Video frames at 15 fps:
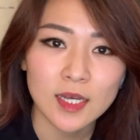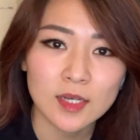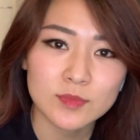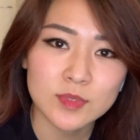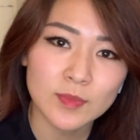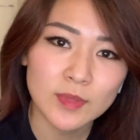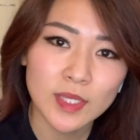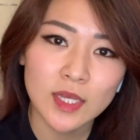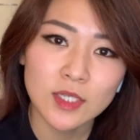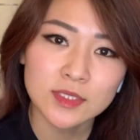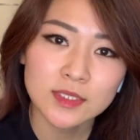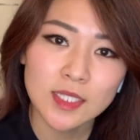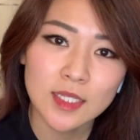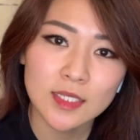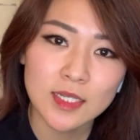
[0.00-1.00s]
Something else
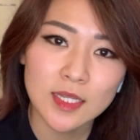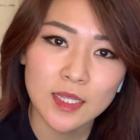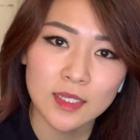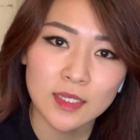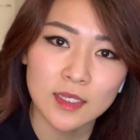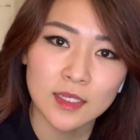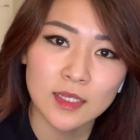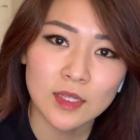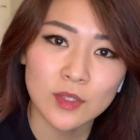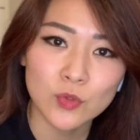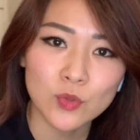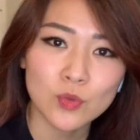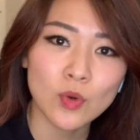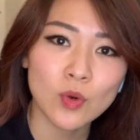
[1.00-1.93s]
that a new